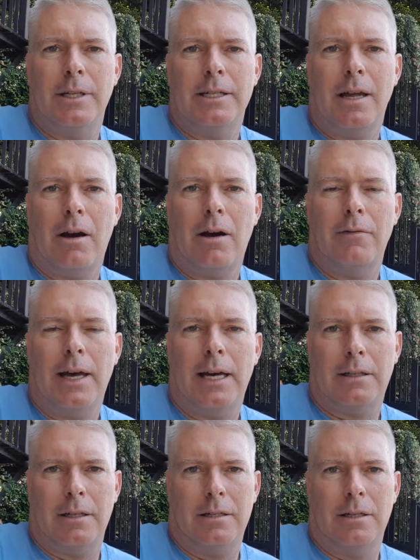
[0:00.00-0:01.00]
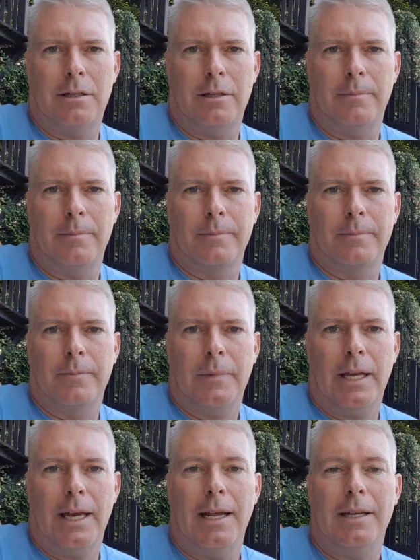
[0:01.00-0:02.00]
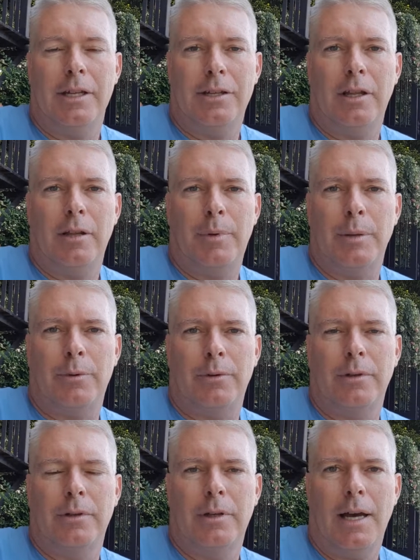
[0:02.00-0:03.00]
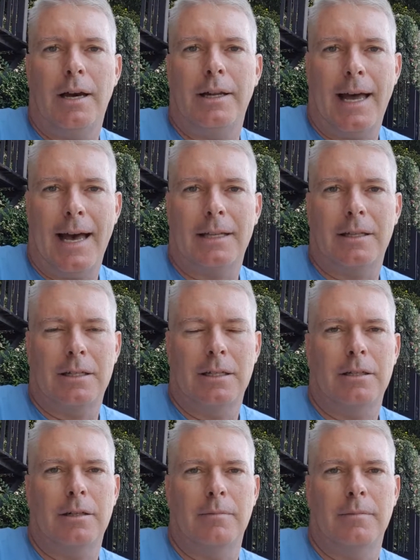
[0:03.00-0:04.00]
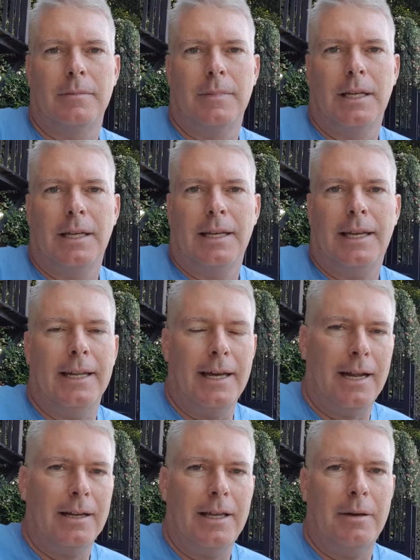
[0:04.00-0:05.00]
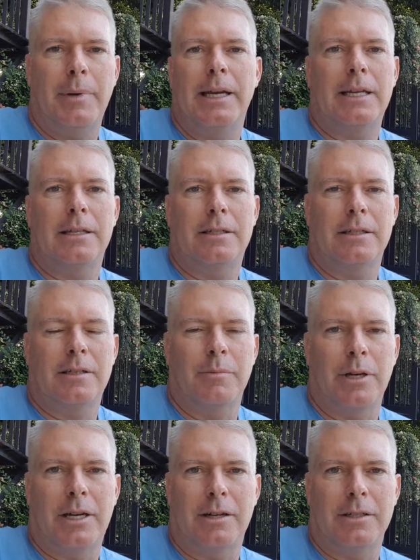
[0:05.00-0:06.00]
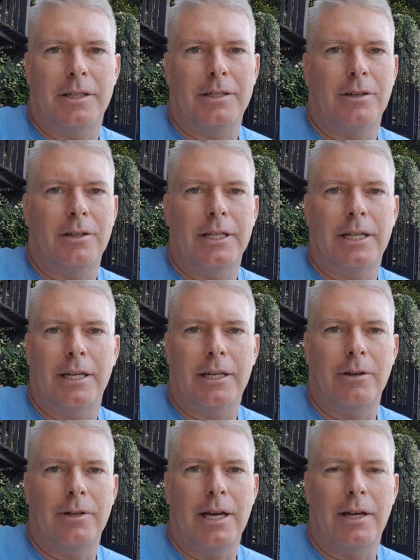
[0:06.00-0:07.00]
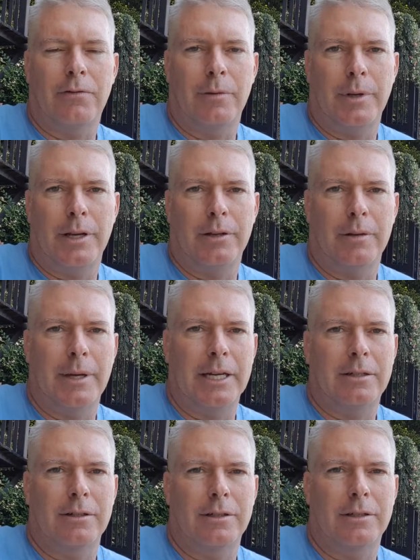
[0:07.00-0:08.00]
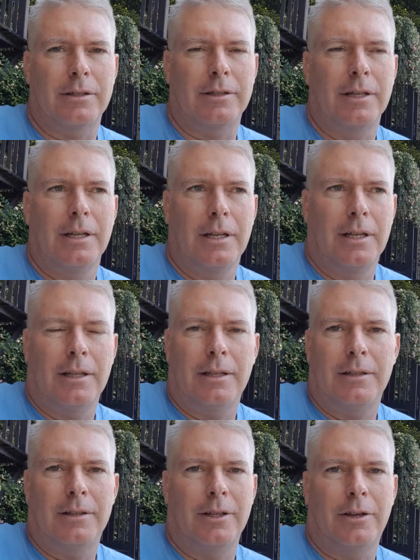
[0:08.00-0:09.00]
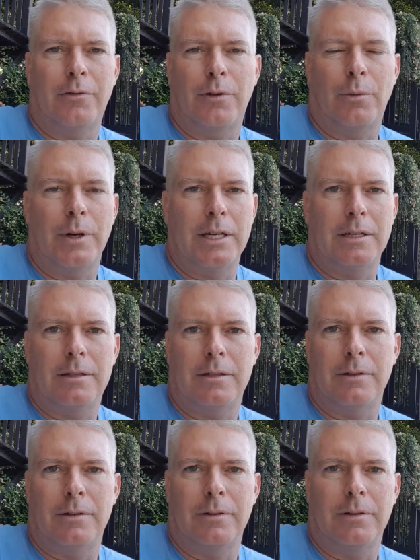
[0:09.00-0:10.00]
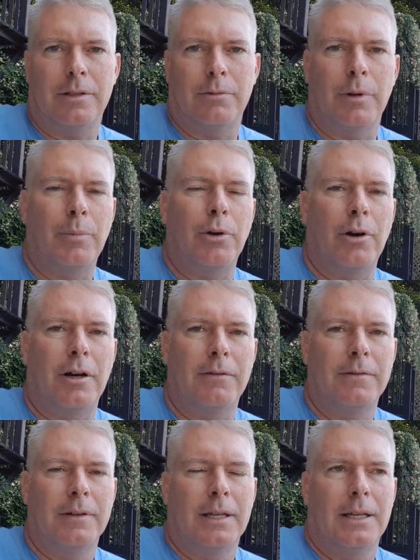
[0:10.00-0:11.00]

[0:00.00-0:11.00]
That's how I've hacked the system, and I teach other people how to hack the system. Get out of that banking system, because it's only going to go down from here. The banks are just looking for ways to rip you off.